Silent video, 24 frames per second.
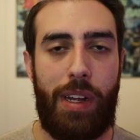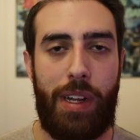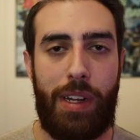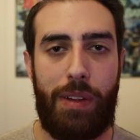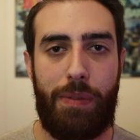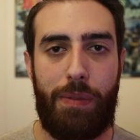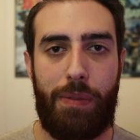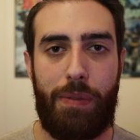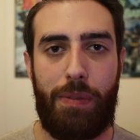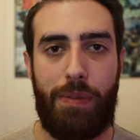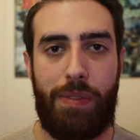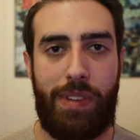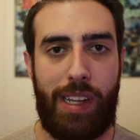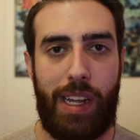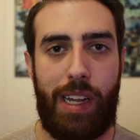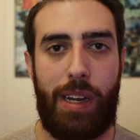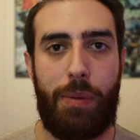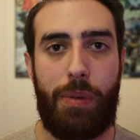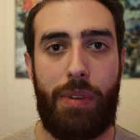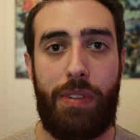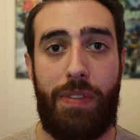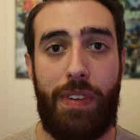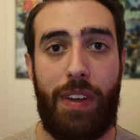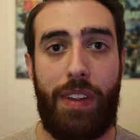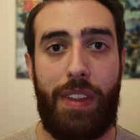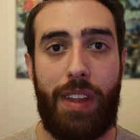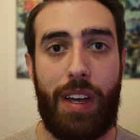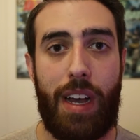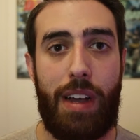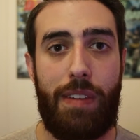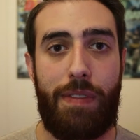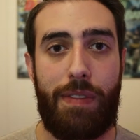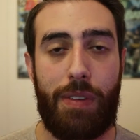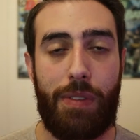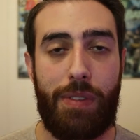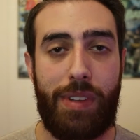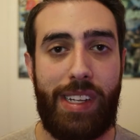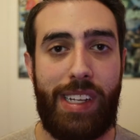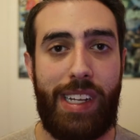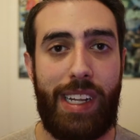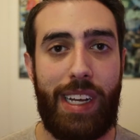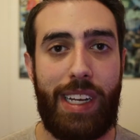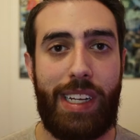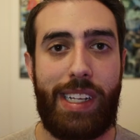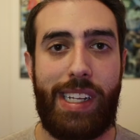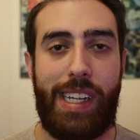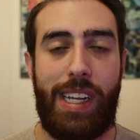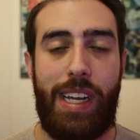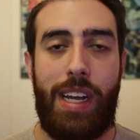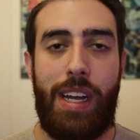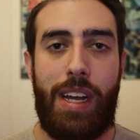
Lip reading: It said it would fit the iPhone 6,